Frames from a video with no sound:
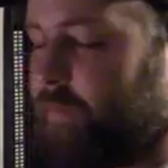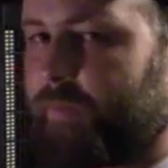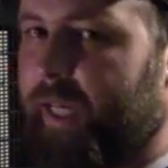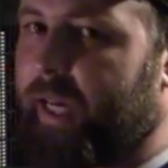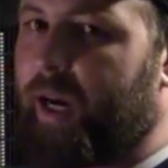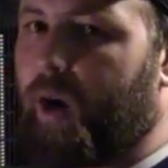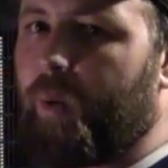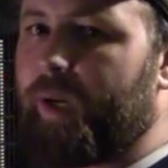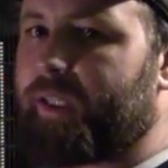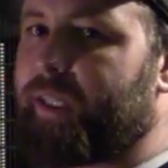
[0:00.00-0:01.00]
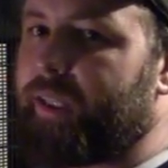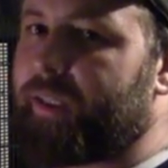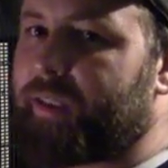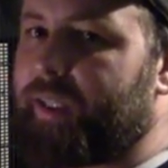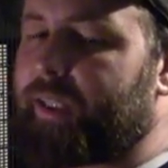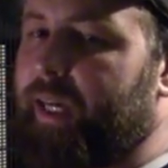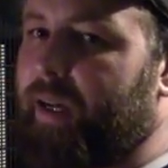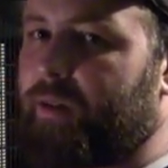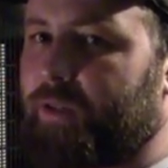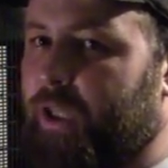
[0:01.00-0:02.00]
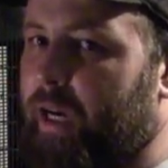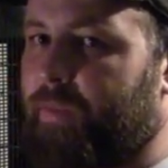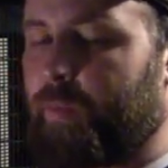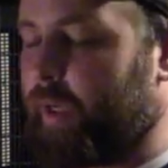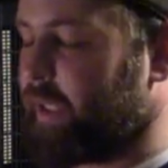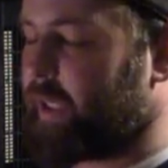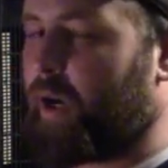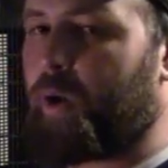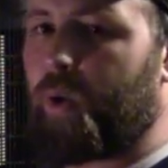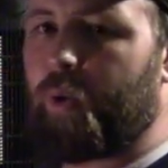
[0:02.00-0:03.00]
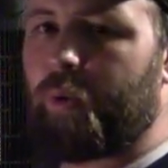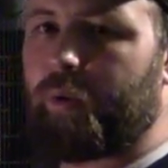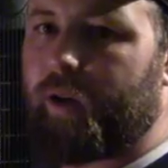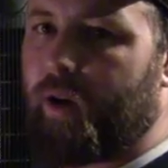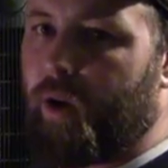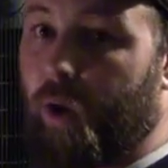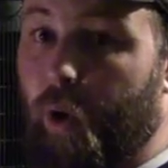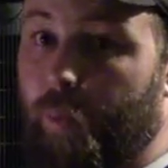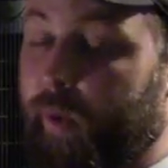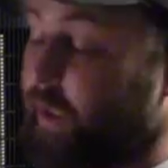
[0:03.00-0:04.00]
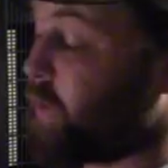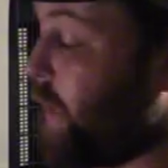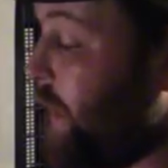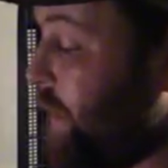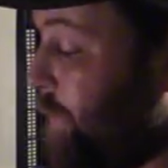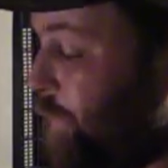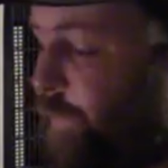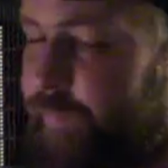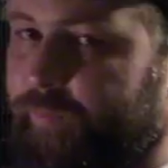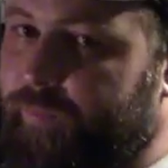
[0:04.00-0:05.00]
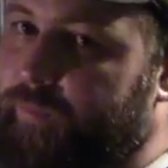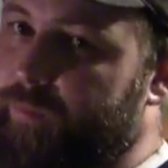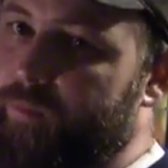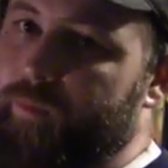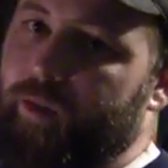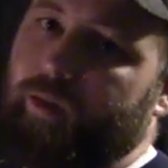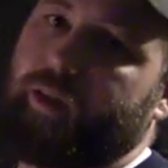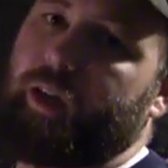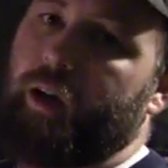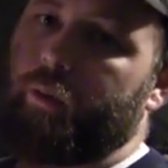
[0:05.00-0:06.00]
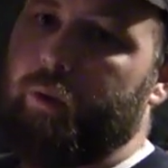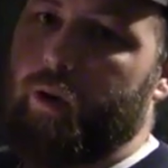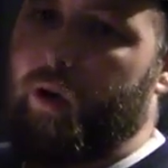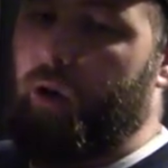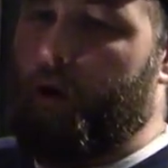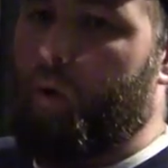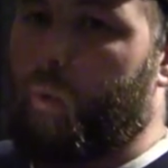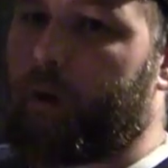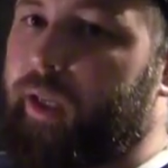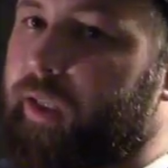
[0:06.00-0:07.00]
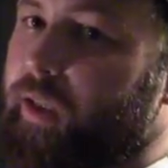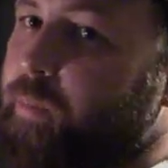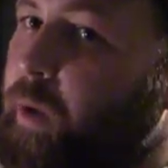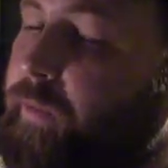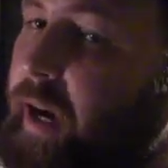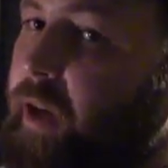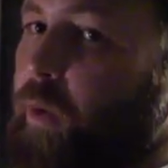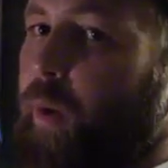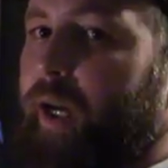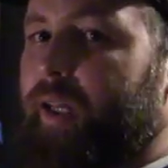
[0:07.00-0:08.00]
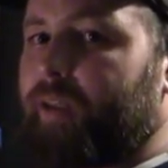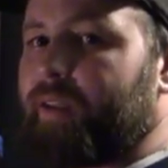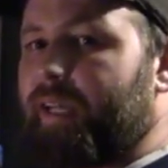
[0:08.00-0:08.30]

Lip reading: Can't always get these things out driving when it's cold or when it's raining. So we'll get this moved out of the way.